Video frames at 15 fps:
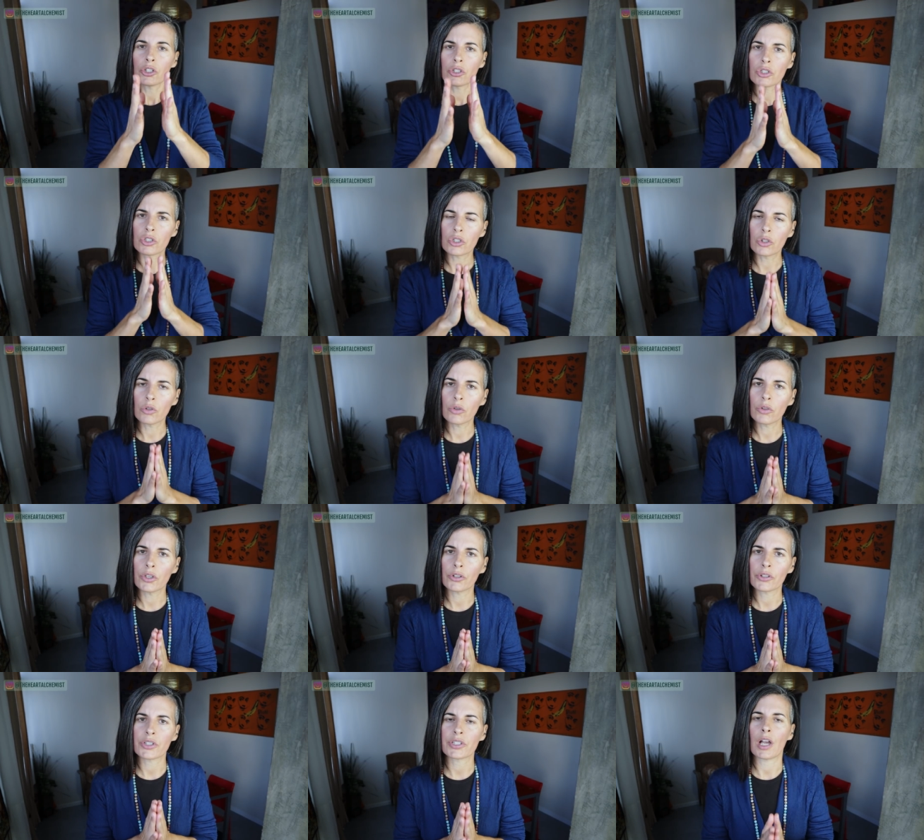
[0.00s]
to soothe
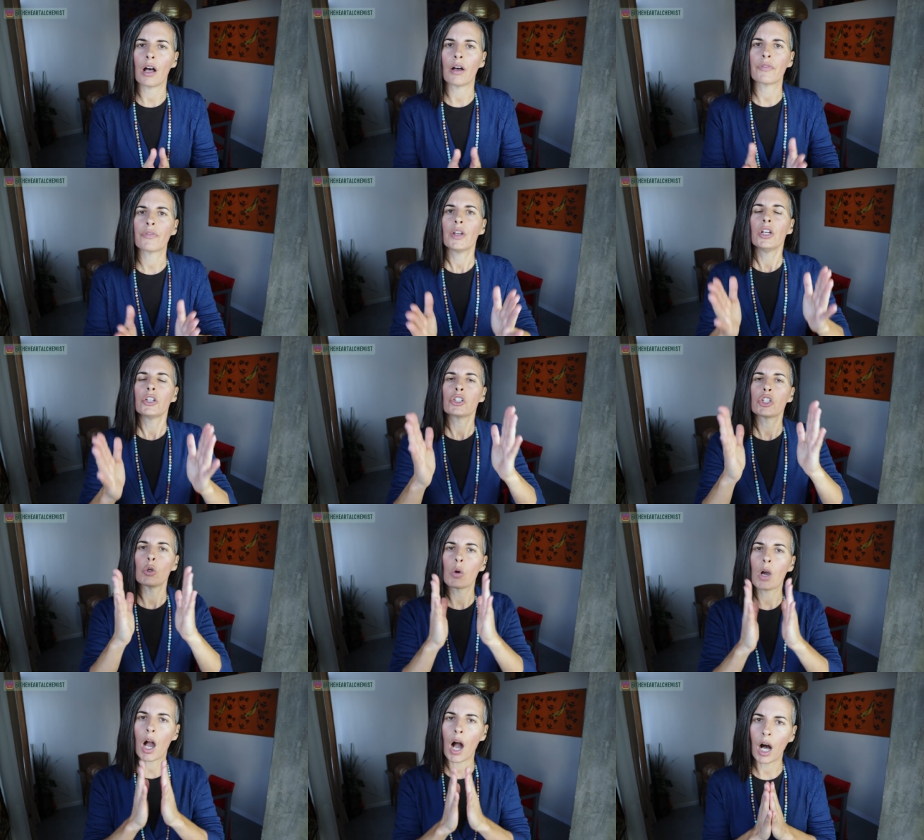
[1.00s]
yourself,
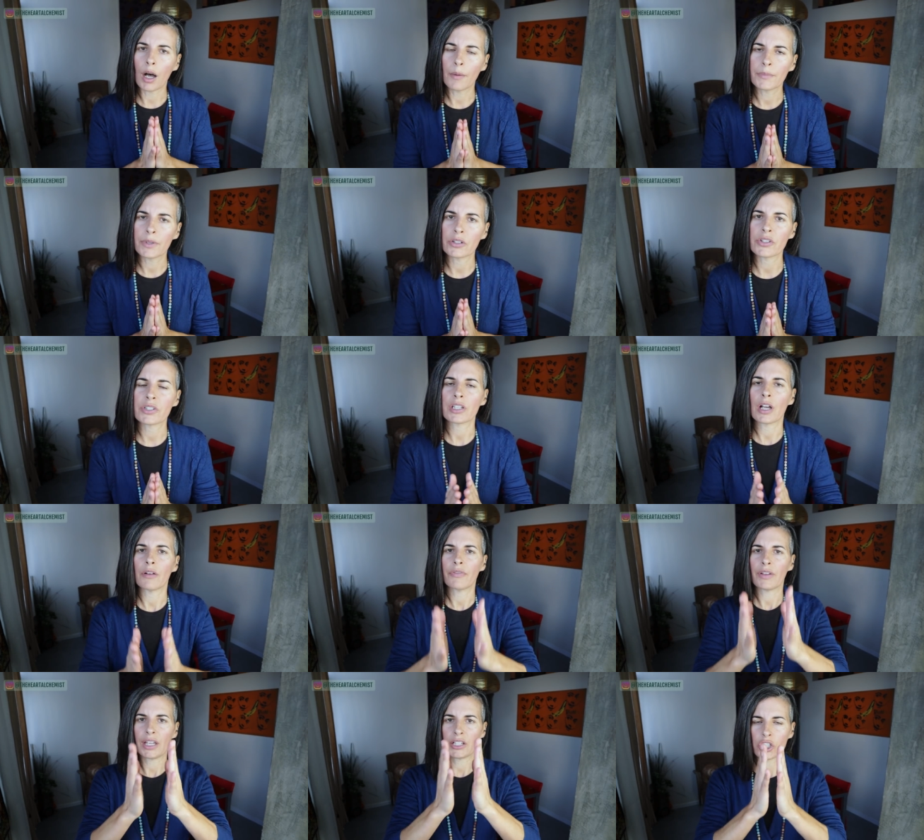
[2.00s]
to calm
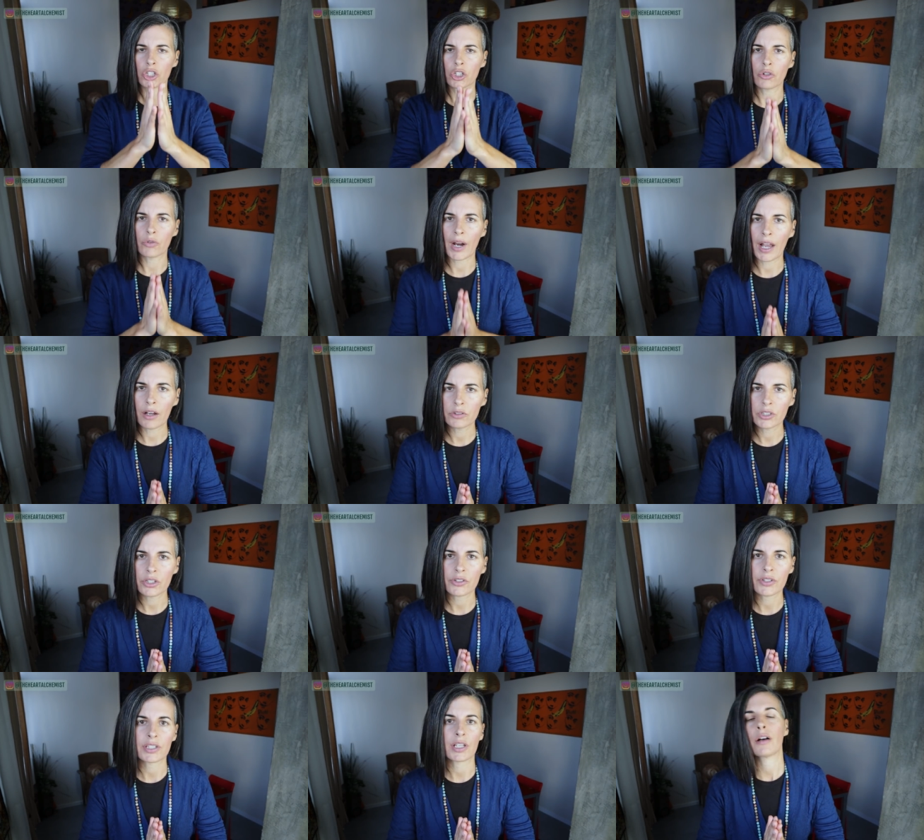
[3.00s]
yourself, and to ground
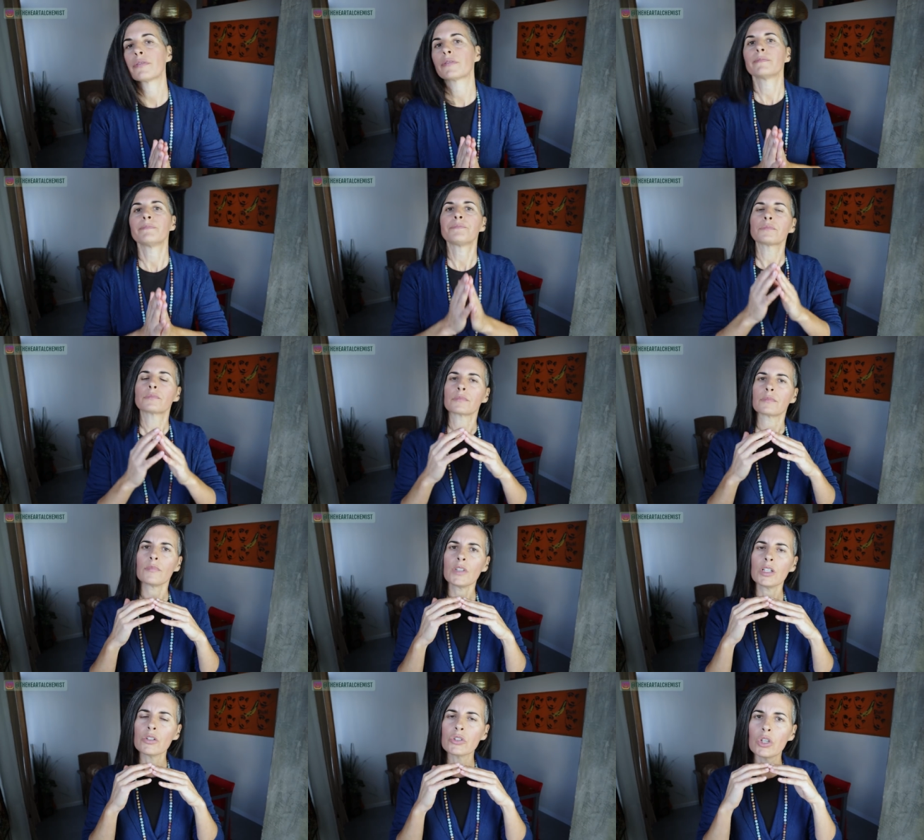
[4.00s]
yourself
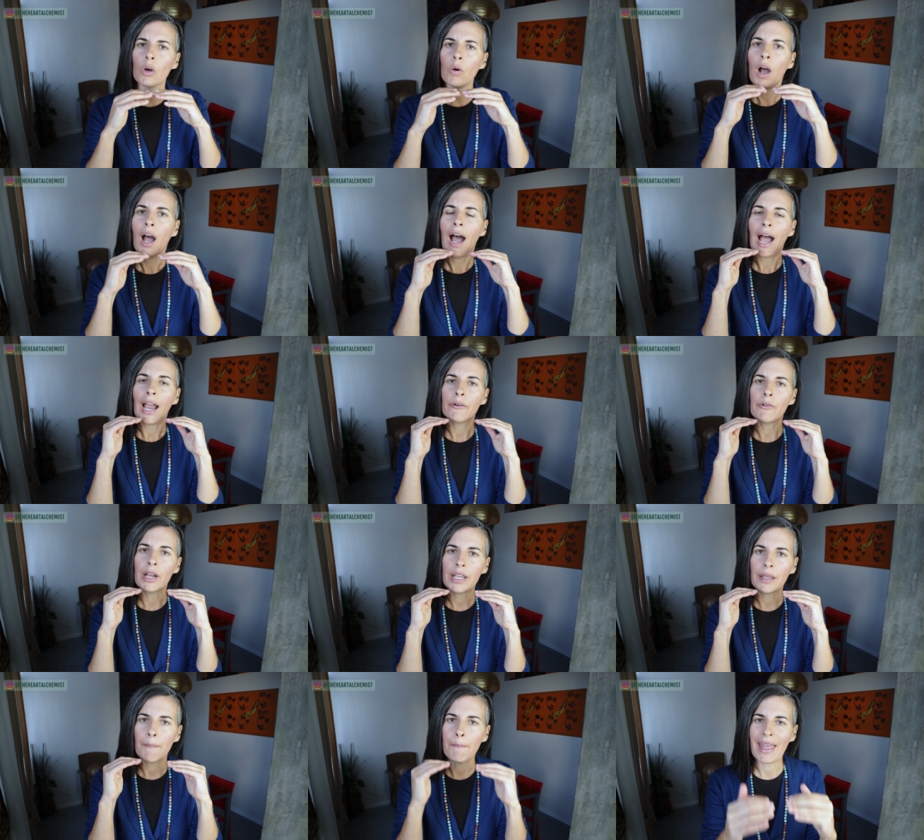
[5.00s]
so I
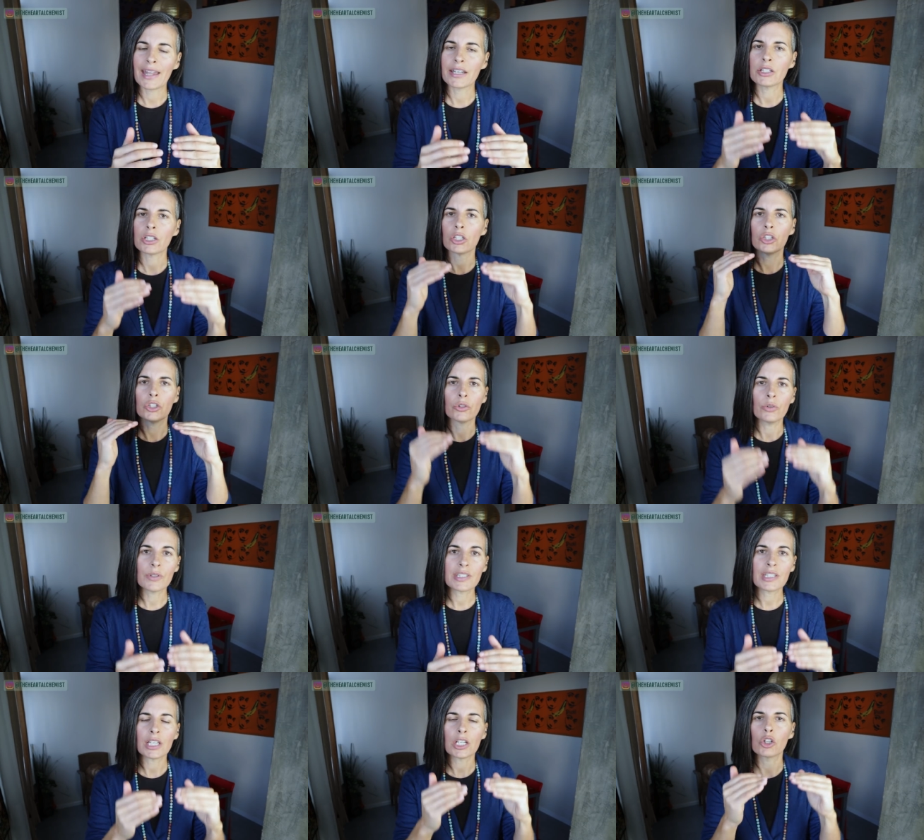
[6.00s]
recommend
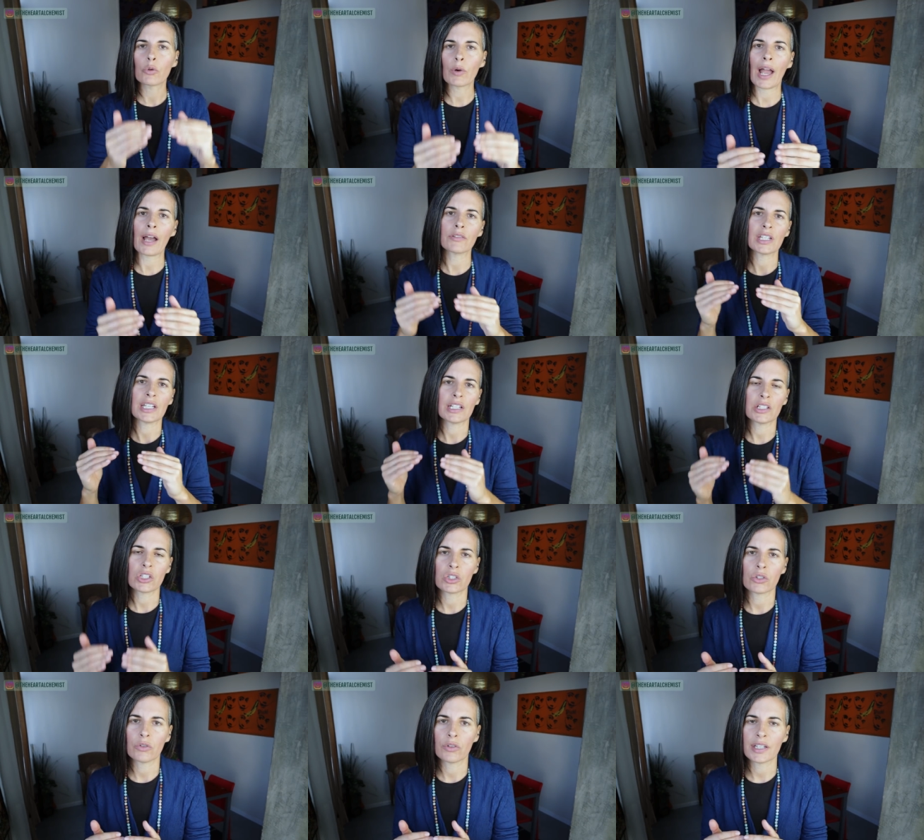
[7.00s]
using grounding and
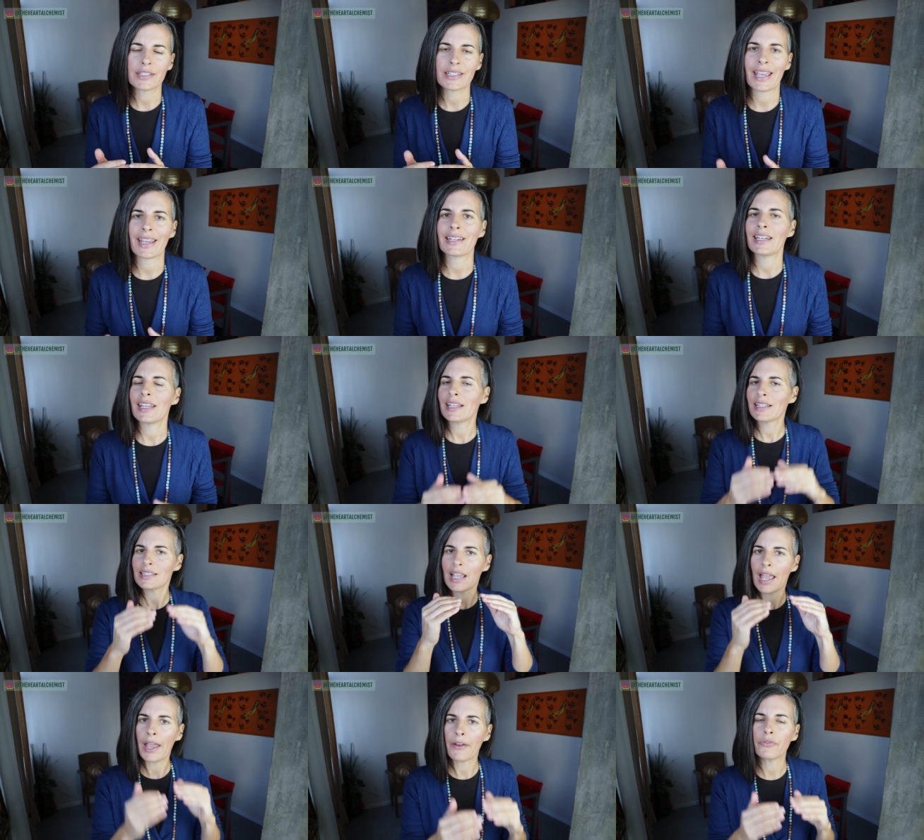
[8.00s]
soothing
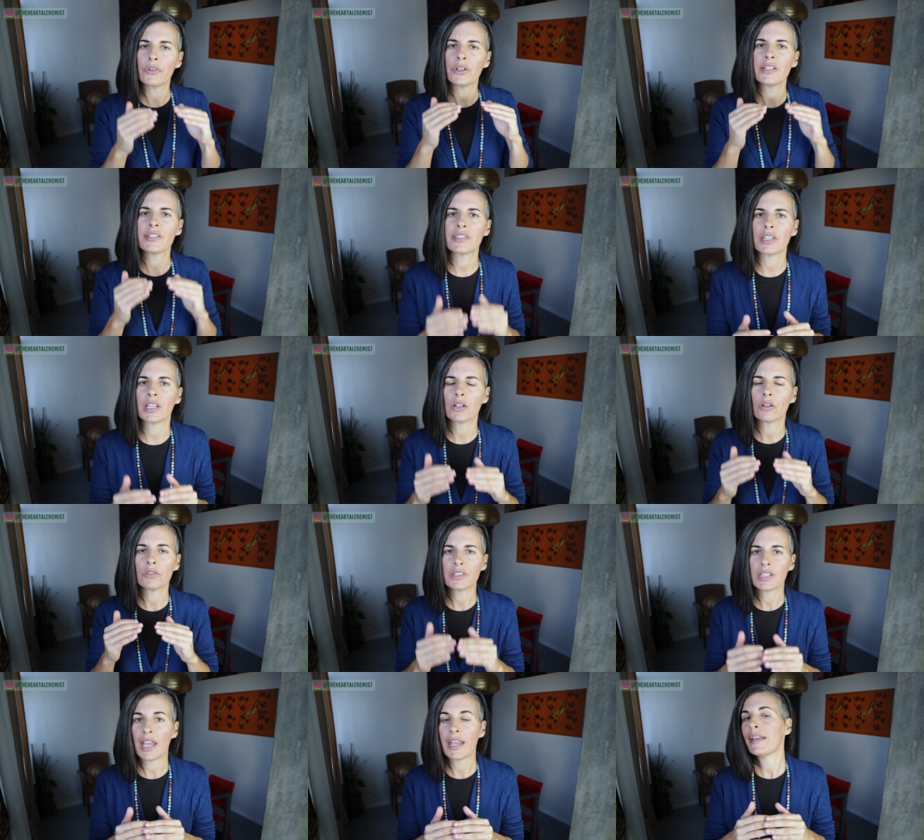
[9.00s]
techniques every
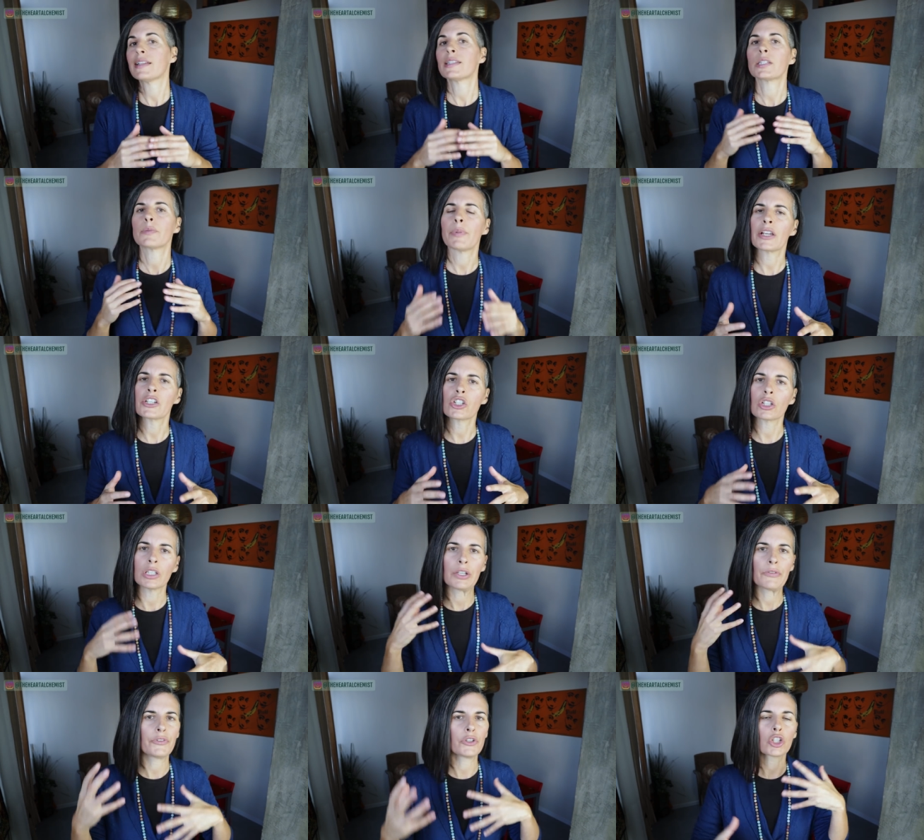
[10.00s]
single day,
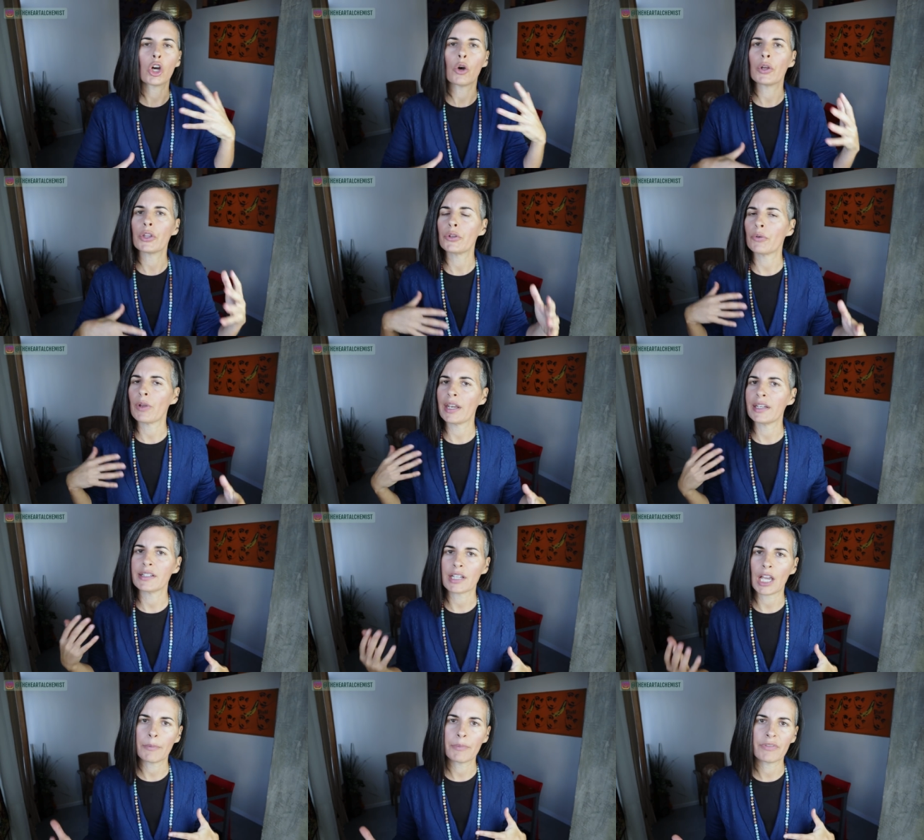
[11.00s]
especially if you're going through any
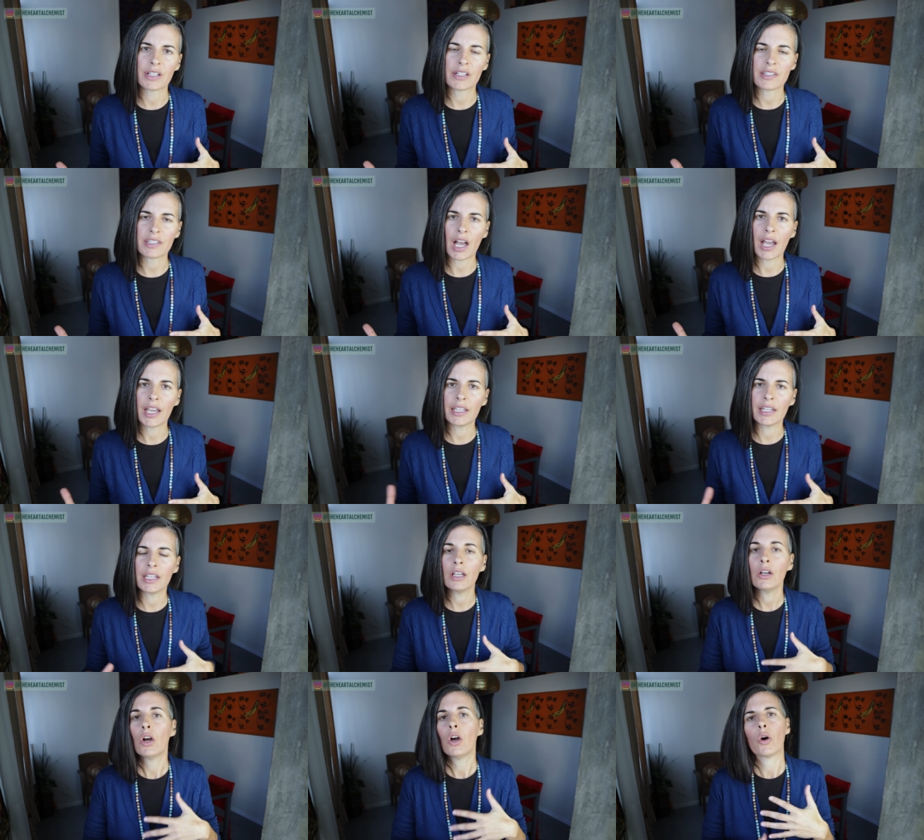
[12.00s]
type of anxiety